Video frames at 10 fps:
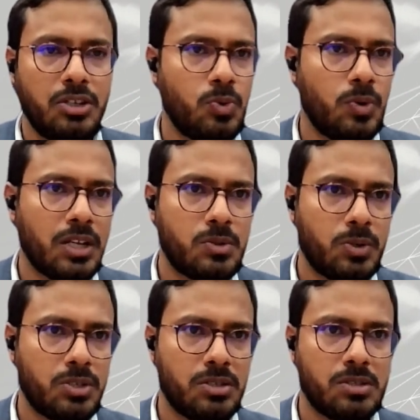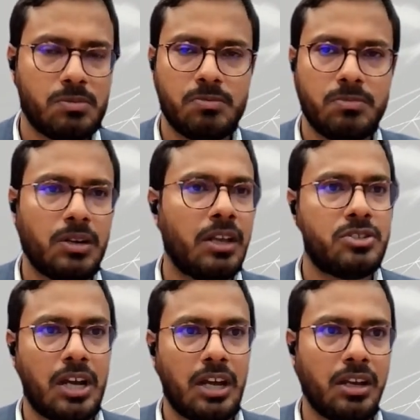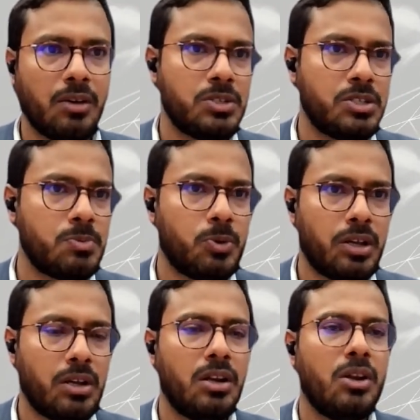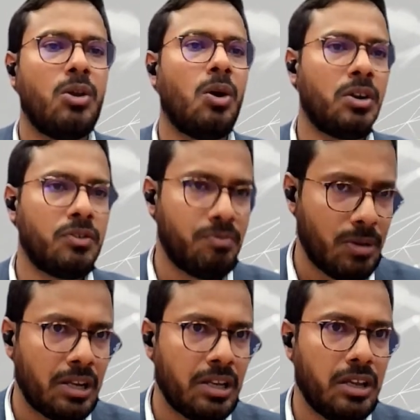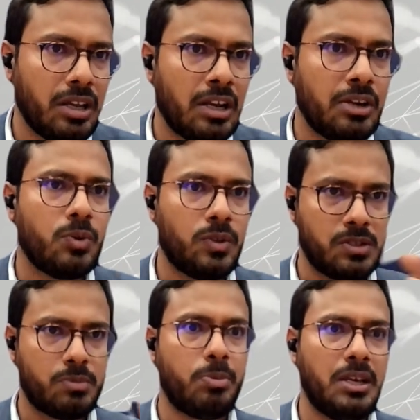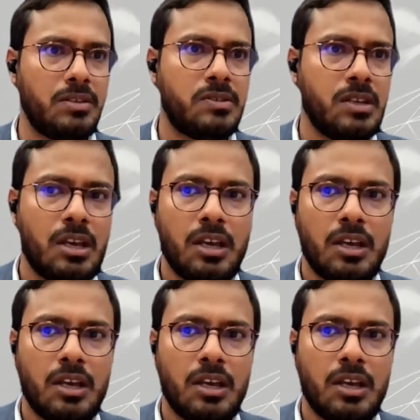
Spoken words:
in the US, and China, which is putting a lot money into this space.